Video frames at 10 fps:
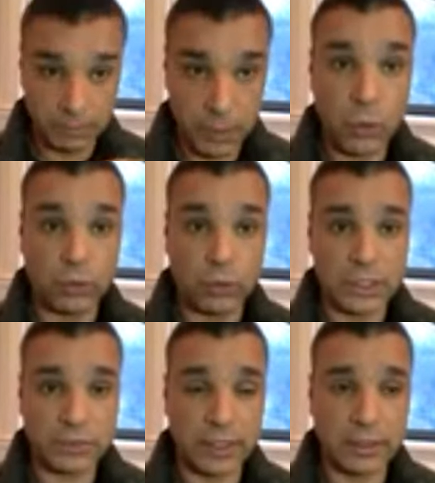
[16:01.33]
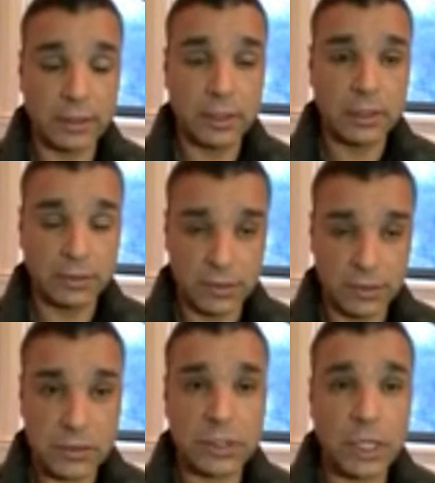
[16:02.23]
Behold Israel.
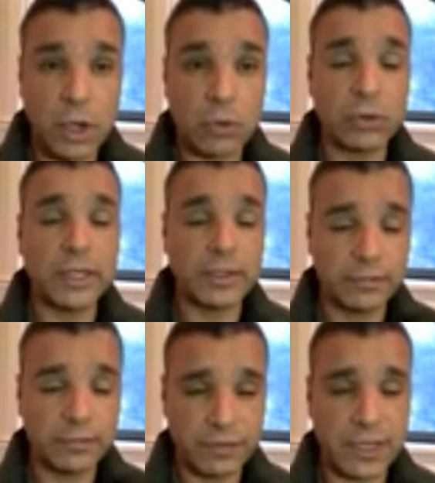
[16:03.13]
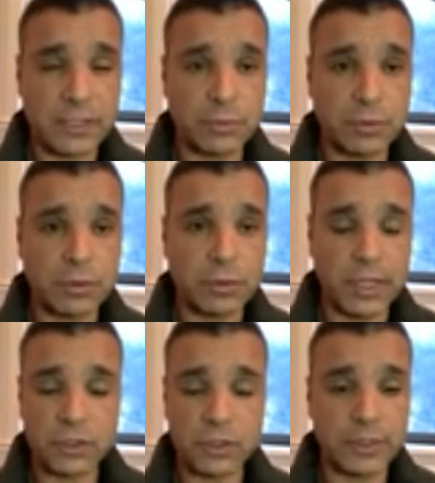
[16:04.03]
This is the only Facebook,
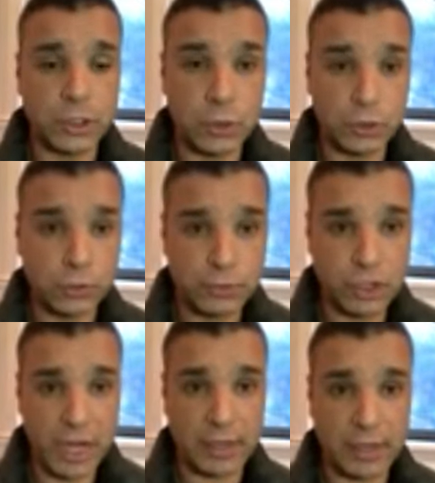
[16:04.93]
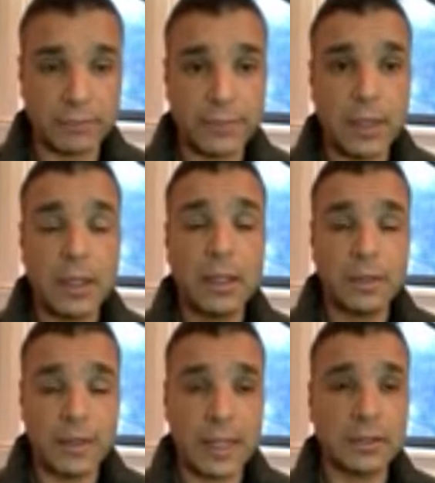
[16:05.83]
excuse me, YouTube channel
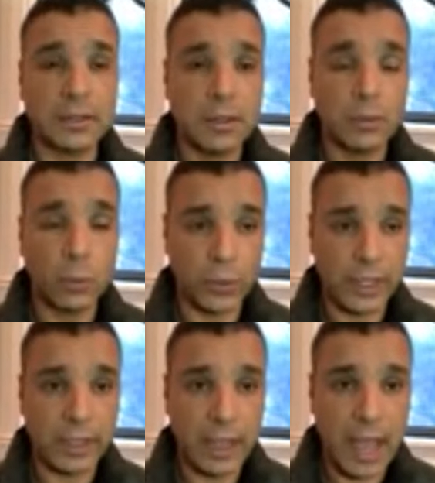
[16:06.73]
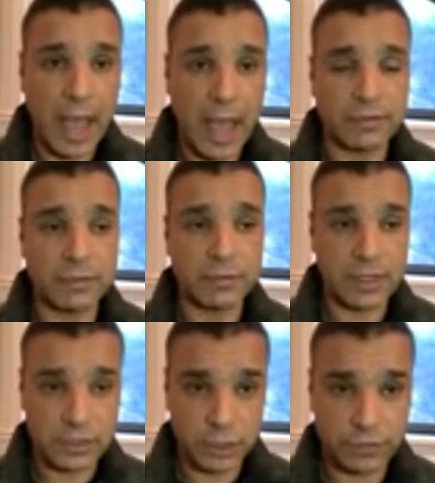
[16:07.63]
that we have.
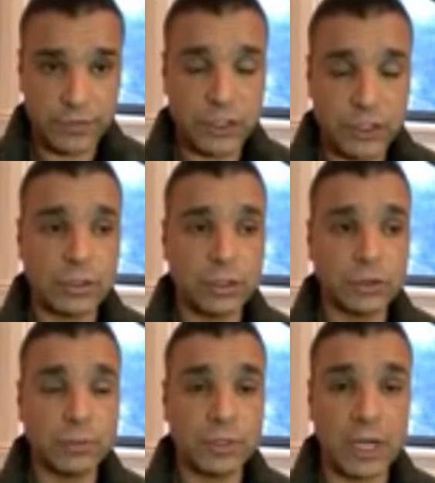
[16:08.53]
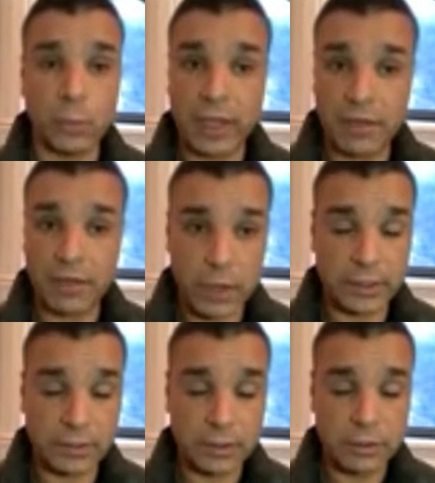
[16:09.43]
That's the official YouTube channel. We have one
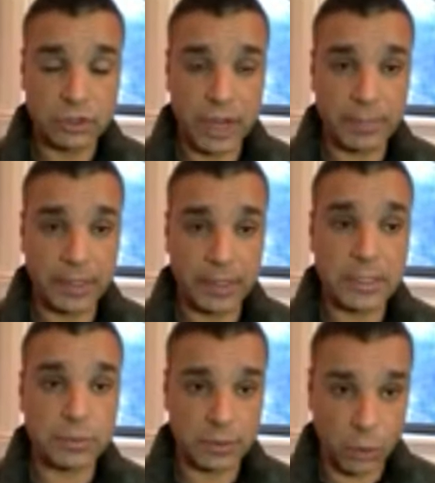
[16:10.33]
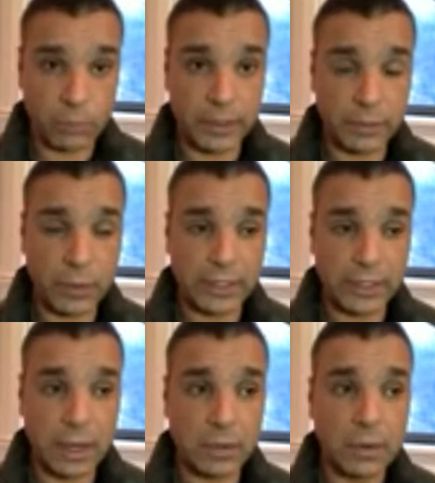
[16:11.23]
in Japanese. We're opening right
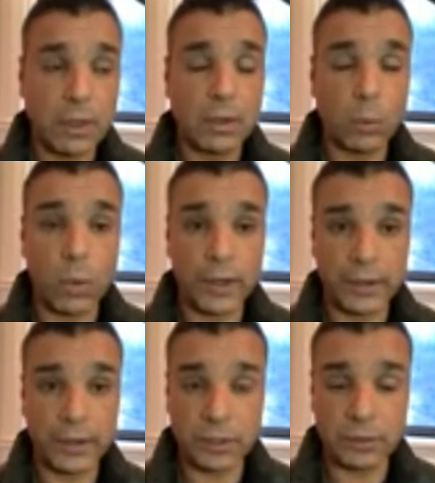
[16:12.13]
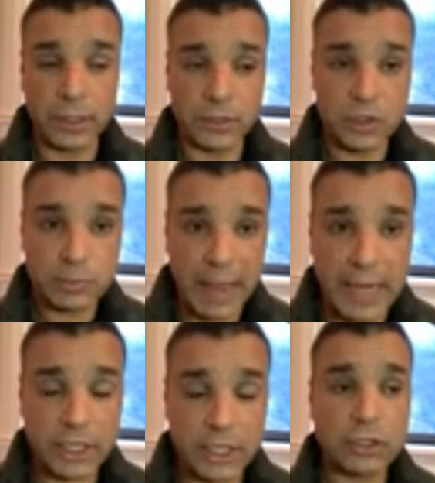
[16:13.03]
now one in, in
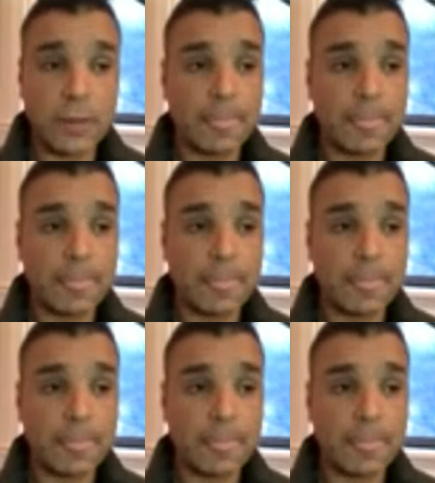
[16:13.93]
Spanish.